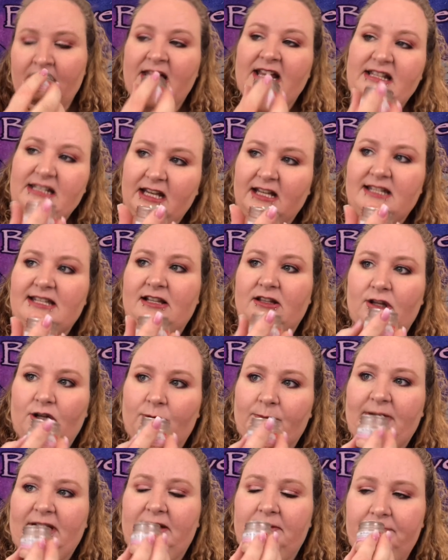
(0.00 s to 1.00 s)
It does a
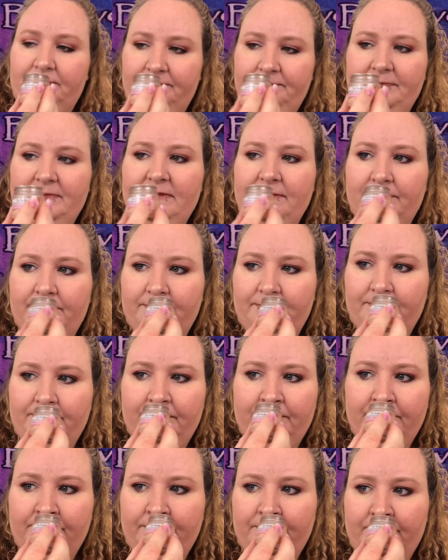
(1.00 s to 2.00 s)
little bit,
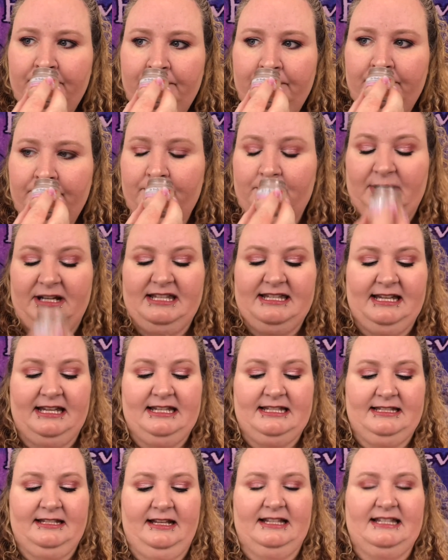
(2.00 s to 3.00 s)
but
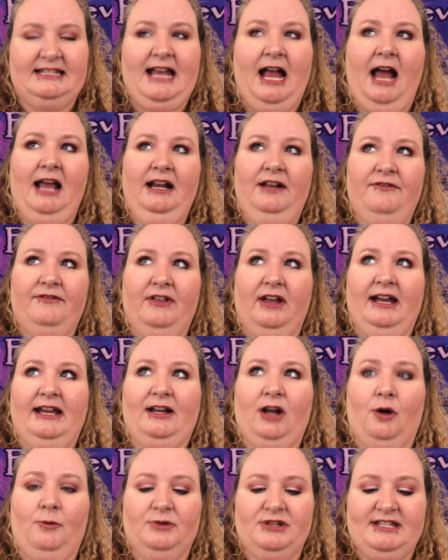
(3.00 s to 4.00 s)
it's kind of
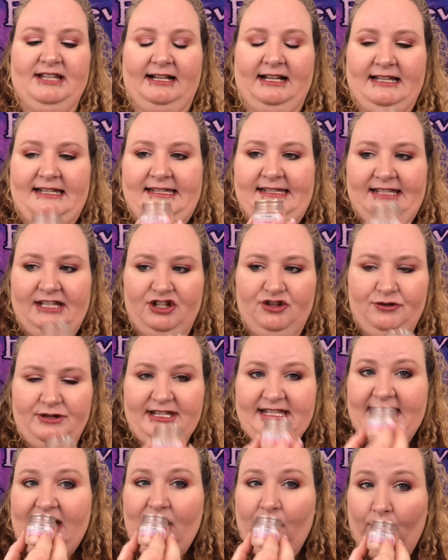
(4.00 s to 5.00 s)
like almost like a
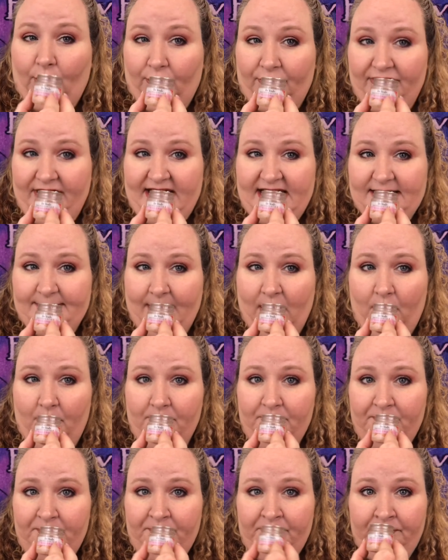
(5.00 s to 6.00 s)
citrusy, earthy
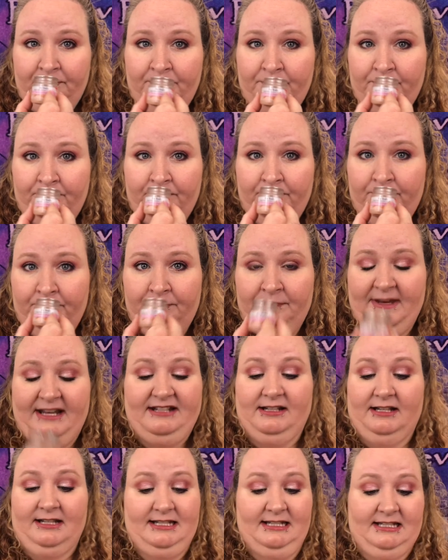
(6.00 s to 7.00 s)
smell.
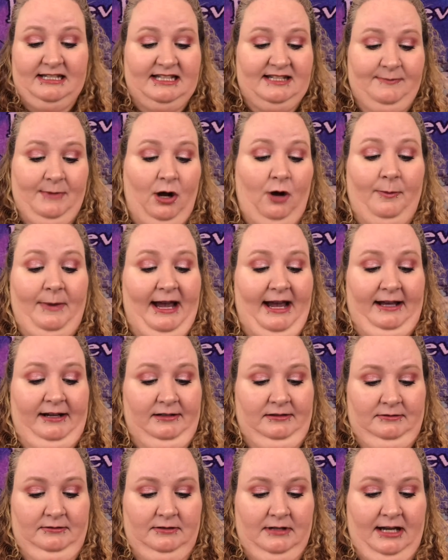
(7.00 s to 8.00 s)
It doesn't smell
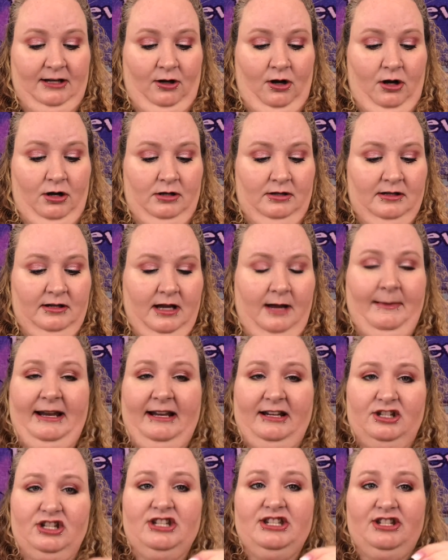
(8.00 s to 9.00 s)
bad at all. I'm
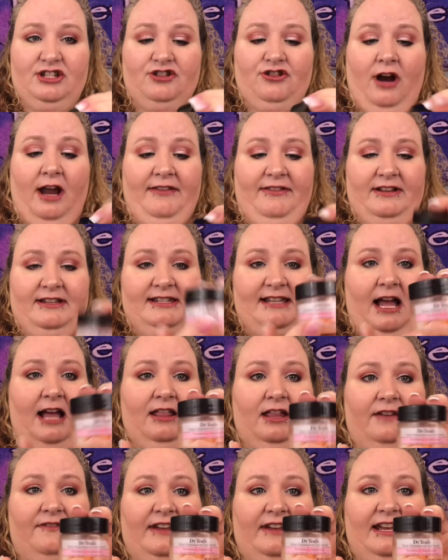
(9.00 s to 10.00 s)
anxious to try this.
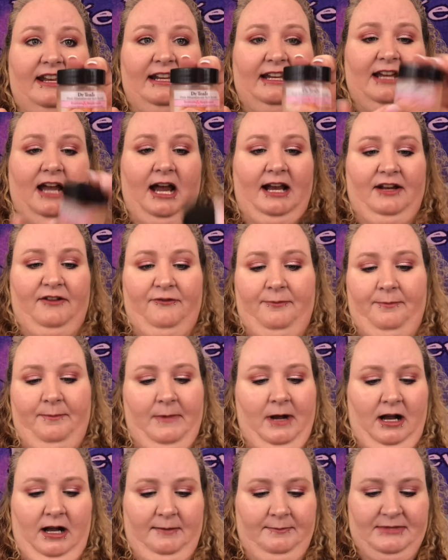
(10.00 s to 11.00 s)
I love any kind
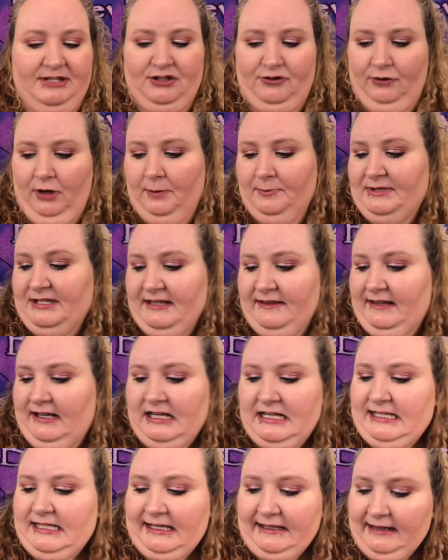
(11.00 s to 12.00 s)
of scrubs and
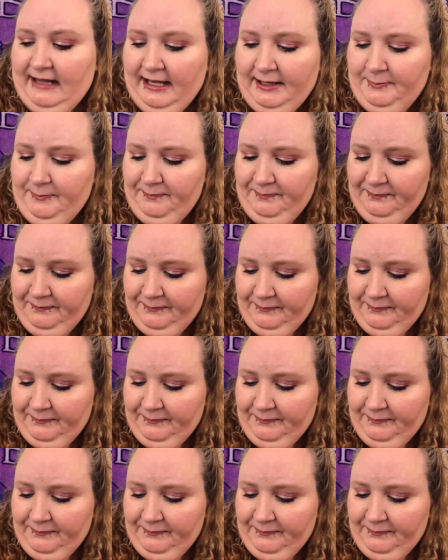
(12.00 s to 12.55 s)
things like that.